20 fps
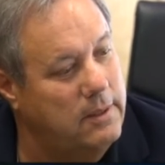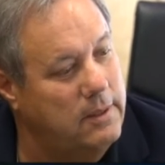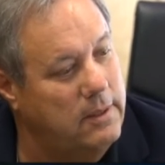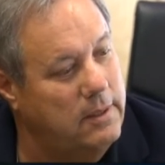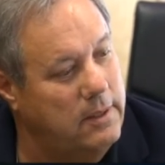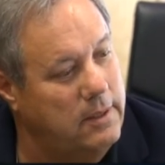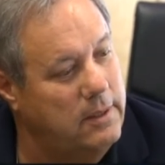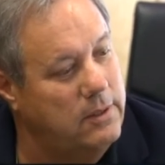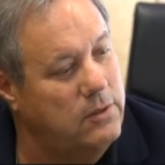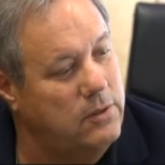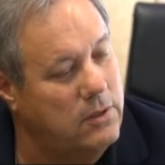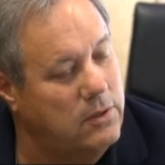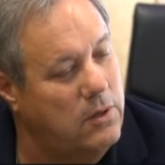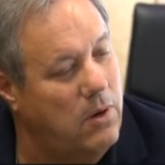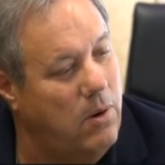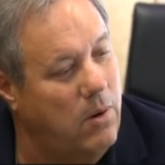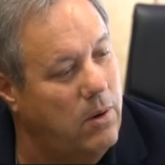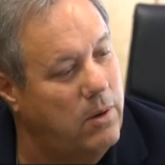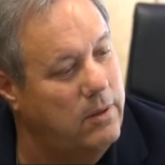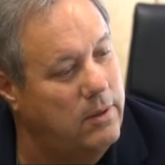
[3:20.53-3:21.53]
And it's just
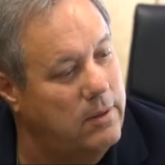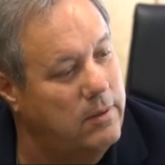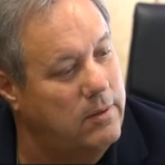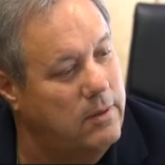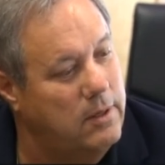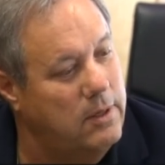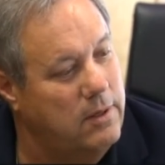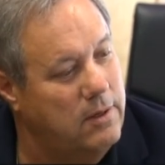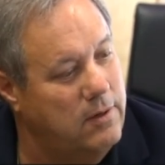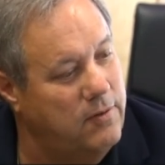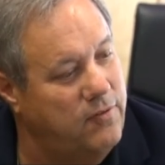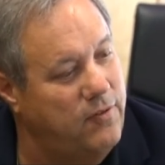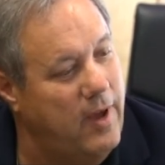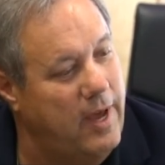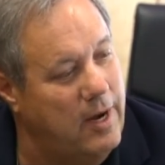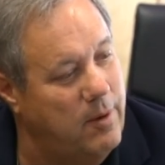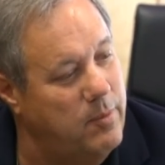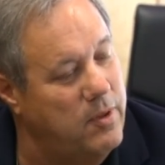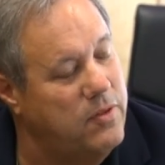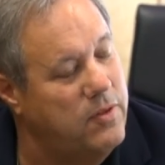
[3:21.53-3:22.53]
hard to
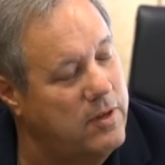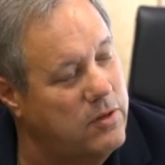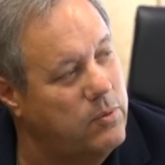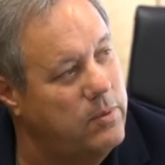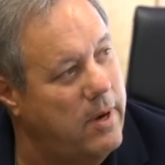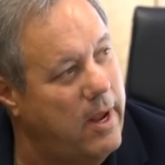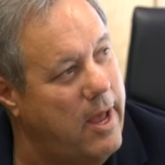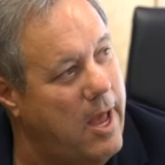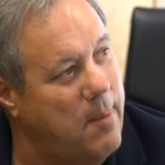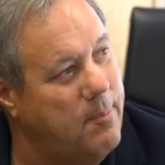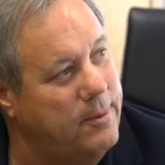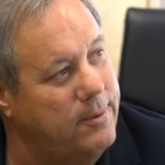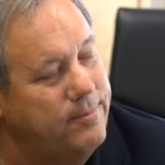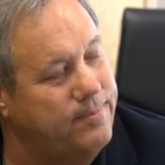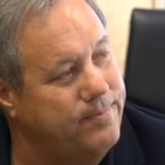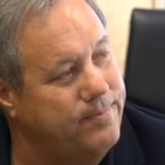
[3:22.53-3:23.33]
fathom that this would happen.